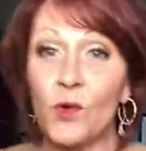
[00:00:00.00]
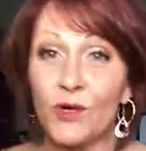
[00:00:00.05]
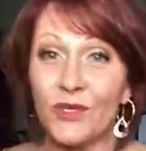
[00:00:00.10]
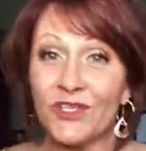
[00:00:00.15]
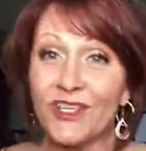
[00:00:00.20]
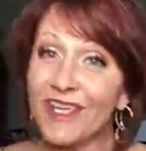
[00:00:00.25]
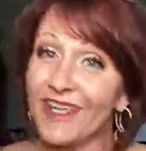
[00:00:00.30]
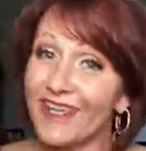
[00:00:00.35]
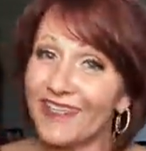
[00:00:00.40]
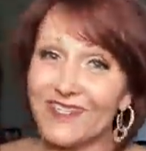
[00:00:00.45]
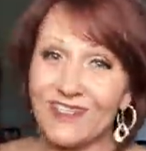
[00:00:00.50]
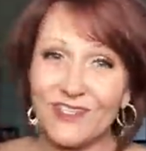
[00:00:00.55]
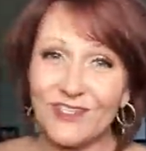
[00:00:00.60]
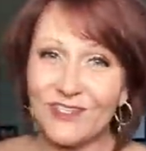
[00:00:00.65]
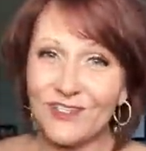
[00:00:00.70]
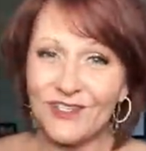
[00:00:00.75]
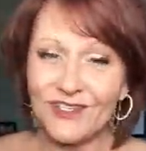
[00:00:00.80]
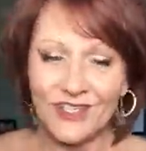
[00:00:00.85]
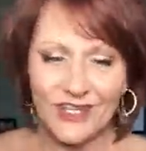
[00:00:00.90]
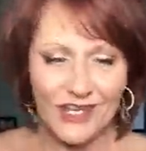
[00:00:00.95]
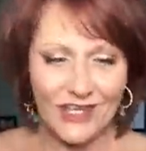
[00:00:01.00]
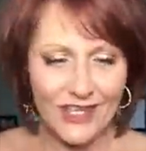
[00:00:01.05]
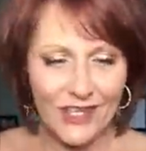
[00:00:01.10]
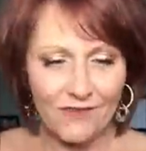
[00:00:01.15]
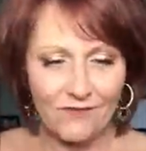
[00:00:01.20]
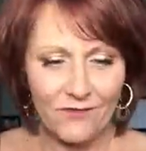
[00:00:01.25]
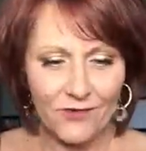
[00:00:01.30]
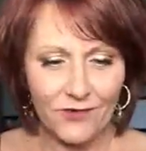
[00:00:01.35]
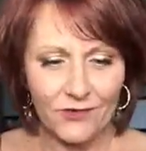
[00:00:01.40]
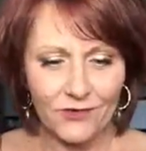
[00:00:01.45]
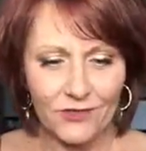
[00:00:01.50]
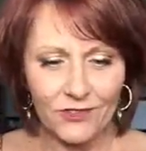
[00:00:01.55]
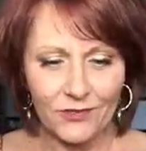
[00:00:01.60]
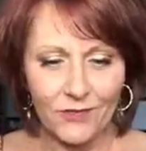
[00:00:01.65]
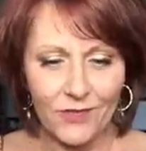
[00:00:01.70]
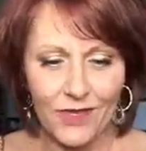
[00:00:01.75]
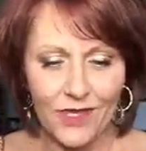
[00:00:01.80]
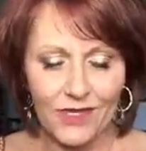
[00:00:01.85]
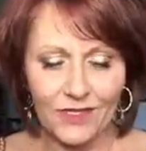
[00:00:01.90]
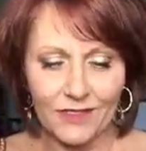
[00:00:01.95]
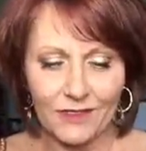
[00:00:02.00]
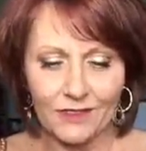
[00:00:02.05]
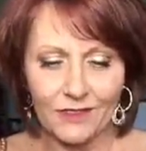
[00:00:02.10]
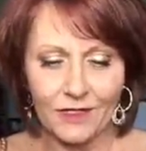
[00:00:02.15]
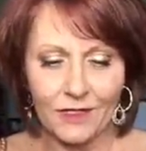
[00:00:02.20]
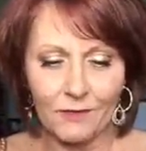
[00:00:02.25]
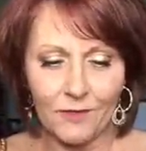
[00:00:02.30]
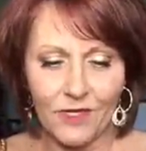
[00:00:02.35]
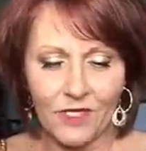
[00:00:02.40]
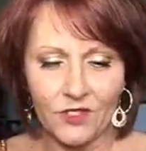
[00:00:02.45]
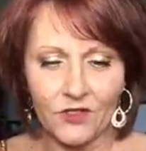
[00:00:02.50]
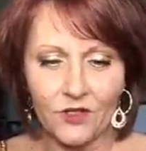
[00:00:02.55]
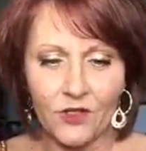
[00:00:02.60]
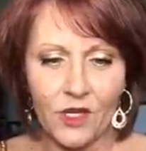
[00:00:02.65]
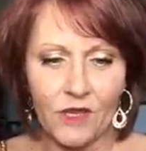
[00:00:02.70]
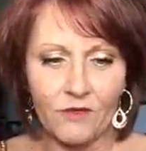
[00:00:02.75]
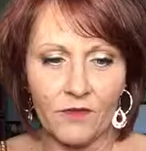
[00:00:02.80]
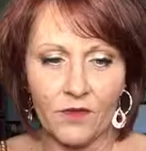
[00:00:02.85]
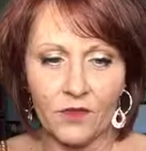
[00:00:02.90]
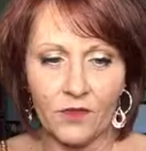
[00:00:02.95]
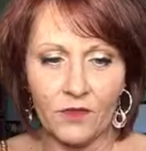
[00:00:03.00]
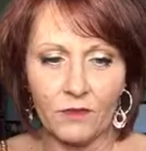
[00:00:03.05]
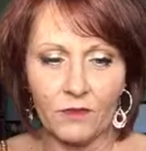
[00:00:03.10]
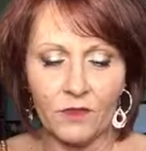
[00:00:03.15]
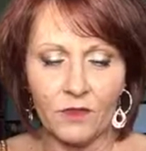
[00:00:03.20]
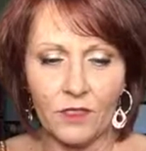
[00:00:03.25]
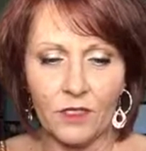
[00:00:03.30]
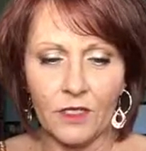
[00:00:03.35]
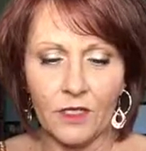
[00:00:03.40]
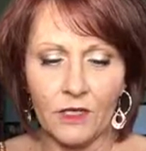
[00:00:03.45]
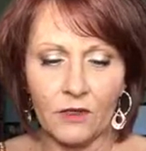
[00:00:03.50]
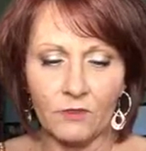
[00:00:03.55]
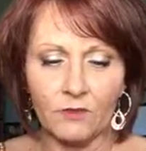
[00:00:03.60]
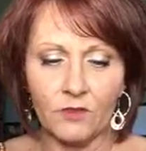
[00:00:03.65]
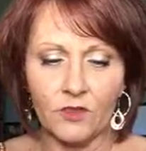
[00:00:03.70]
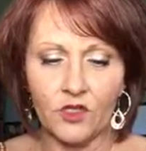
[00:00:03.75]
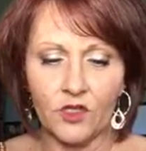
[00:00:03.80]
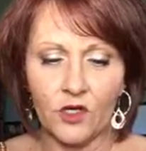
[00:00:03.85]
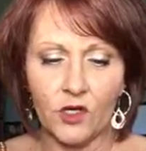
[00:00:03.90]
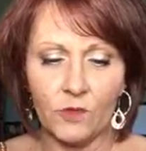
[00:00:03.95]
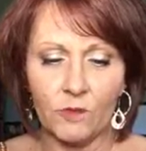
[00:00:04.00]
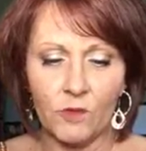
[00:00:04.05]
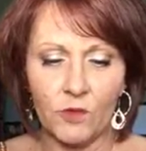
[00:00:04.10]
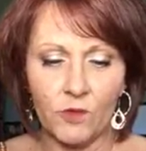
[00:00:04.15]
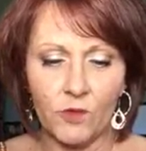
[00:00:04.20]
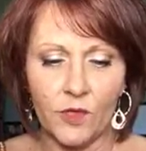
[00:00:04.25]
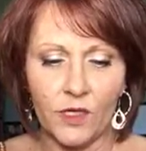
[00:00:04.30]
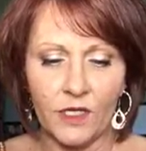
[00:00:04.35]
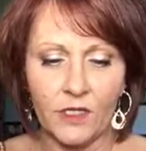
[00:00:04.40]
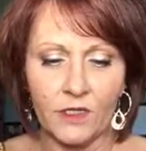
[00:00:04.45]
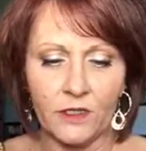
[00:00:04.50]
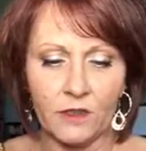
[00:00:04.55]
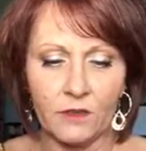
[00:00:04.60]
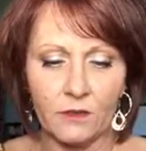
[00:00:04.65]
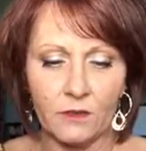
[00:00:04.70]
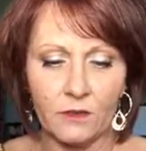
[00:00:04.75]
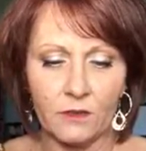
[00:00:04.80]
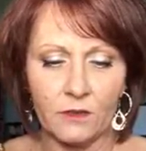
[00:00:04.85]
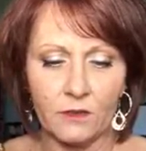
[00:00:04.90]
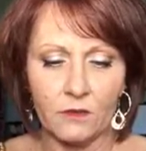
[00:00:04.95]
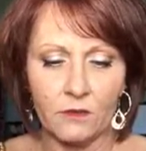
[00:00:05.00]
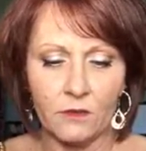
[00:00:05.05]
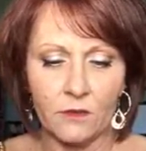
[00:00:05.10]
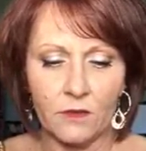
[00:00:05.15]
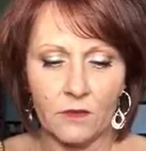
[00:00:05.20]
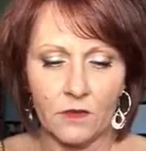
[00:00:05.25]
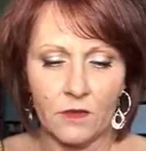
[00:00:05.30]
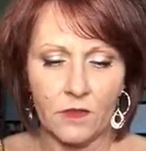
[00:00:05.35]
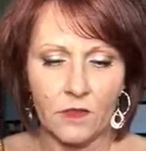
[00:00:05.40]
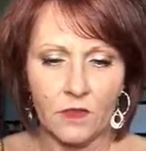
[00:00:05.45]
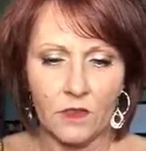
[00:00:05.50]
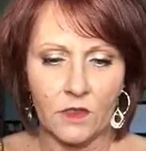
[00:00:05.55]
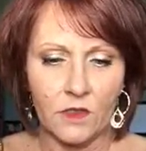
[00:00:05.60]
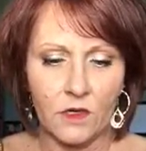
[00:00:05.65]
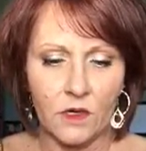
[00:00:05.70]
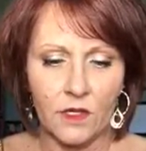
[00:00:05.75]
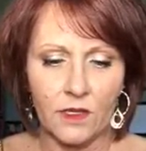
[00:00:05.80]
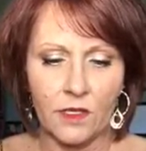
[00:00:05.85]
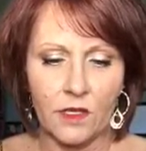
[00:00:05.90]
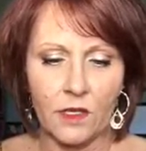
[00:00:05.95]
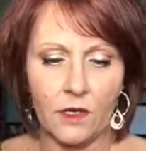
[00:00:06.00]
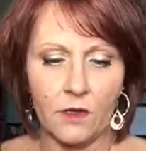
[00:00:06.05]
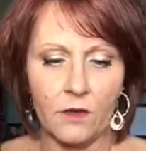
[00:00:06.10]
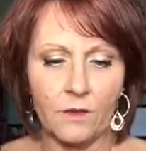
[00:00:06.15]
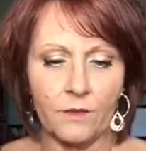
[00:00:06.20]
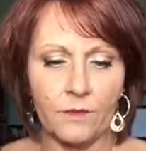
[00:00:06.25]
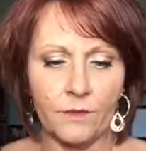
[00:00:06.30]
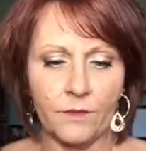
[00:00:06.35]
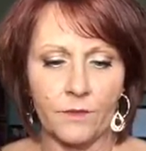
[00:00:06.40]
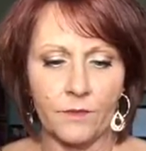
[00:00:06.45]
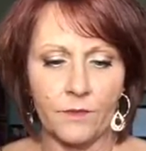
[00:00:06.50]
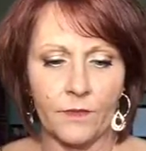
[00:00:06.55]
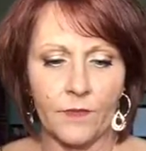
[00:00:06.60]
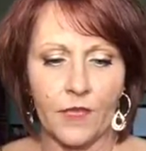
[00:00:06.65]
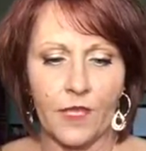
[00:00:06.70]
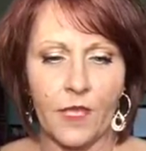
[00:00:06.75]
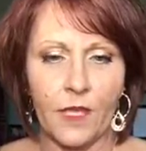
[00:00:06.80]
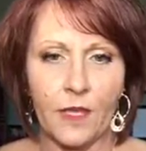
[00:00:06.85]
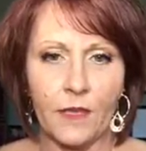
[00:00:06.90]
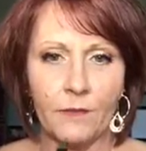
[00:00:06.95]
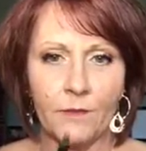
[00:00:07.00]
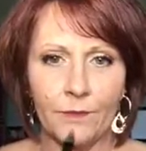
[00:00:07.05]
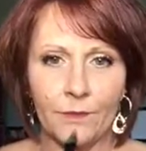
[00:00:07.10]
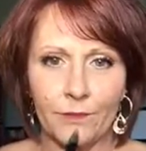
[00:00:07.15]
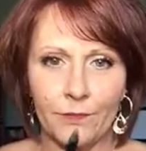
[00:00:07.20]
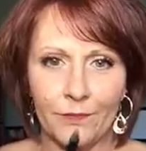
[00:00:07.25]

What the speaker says: course, I guess I should have checked that first, but make sure you have a good, sharp point on there. Okay.